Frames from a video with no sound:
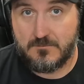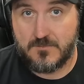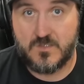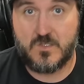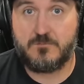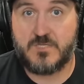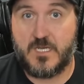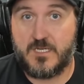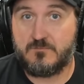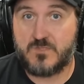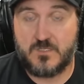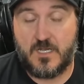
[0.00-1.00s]

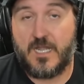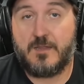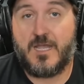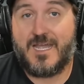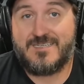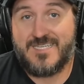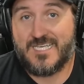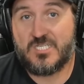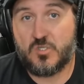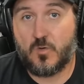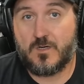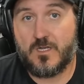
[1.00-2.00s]
Sometimes I, I take
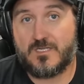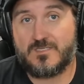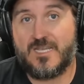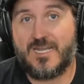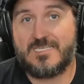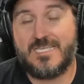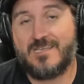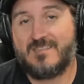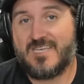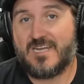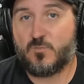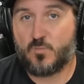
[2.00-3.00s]
shortcuts and I take
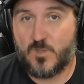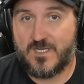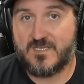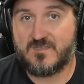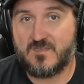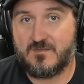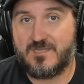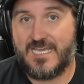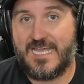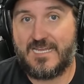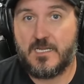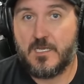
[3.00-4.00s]
that risk
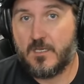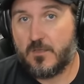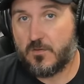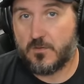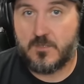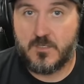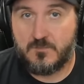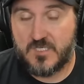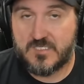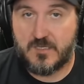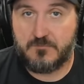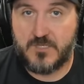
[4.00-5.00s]
that there could be
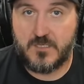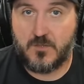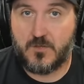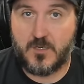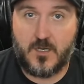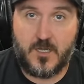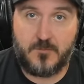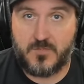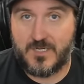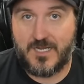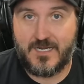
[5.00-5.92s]
something going on, but I,